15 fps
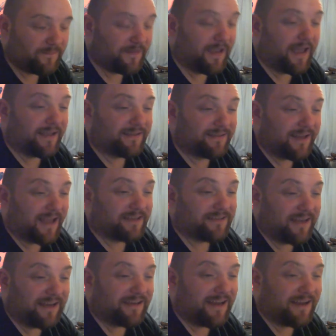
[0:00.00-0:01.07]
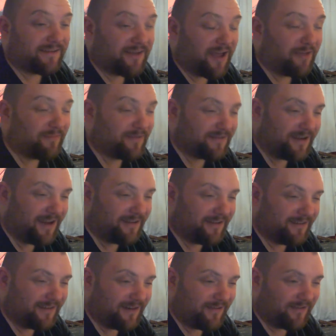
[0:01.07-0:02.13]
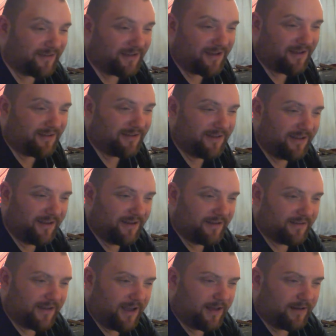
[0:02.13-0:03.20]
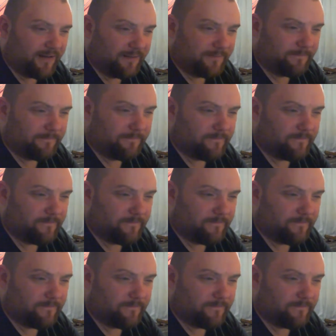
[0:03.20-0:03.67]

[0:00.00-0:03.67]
Yes, that's it. Dick Turpin, stand and deliver car. Exactly.